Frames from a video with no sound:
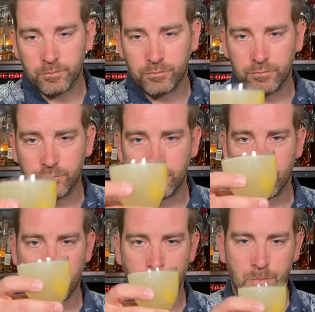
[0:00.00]

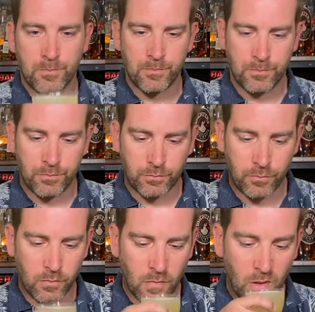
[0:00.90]

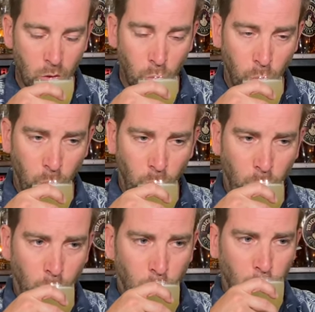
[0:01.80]

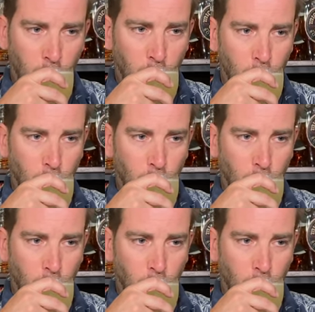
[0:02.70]
Nobody speaks.